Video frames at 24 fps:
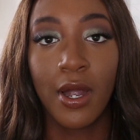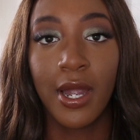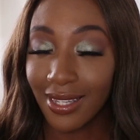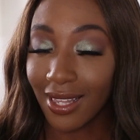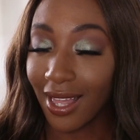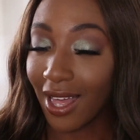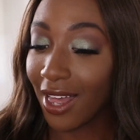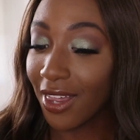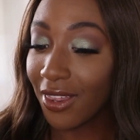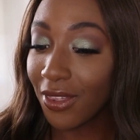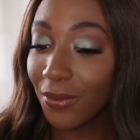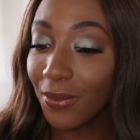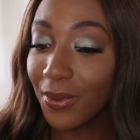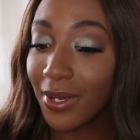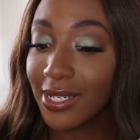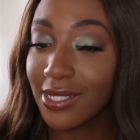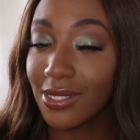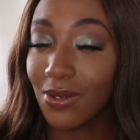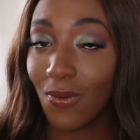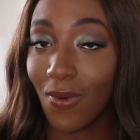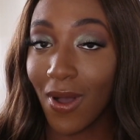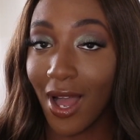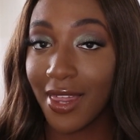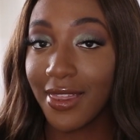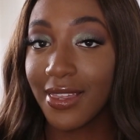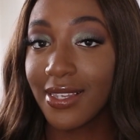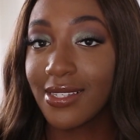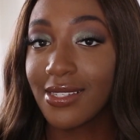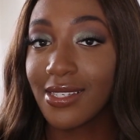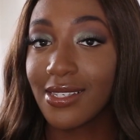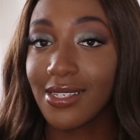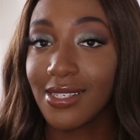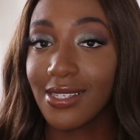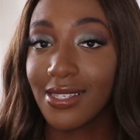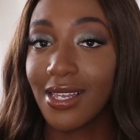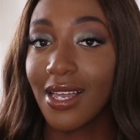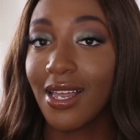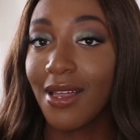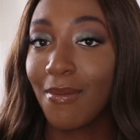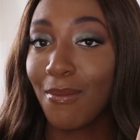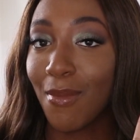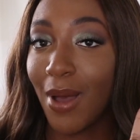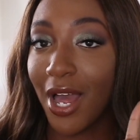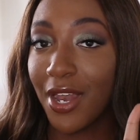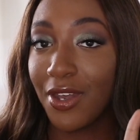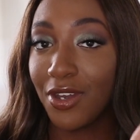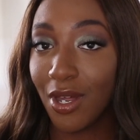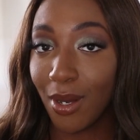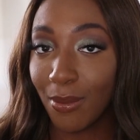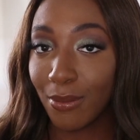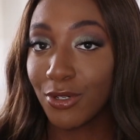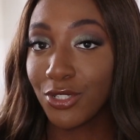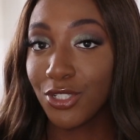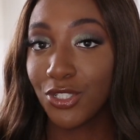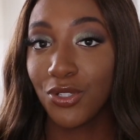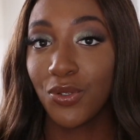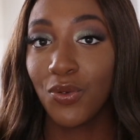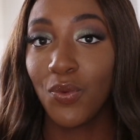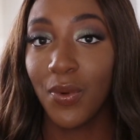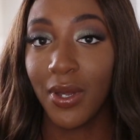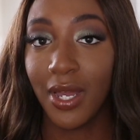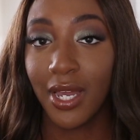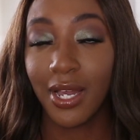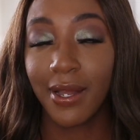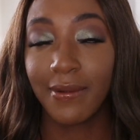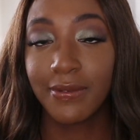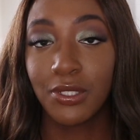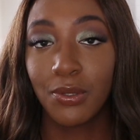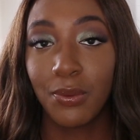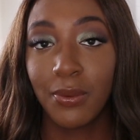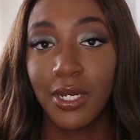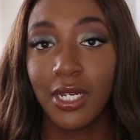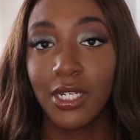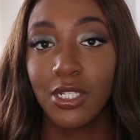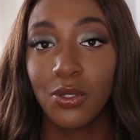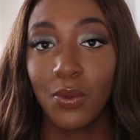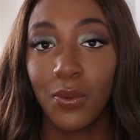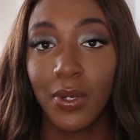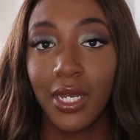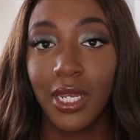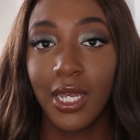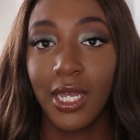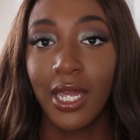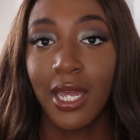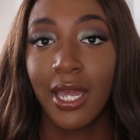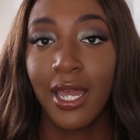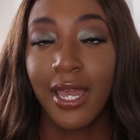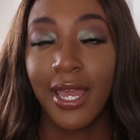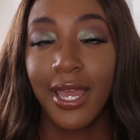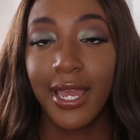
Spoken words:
The other reason why this is my number 2 wig of 2020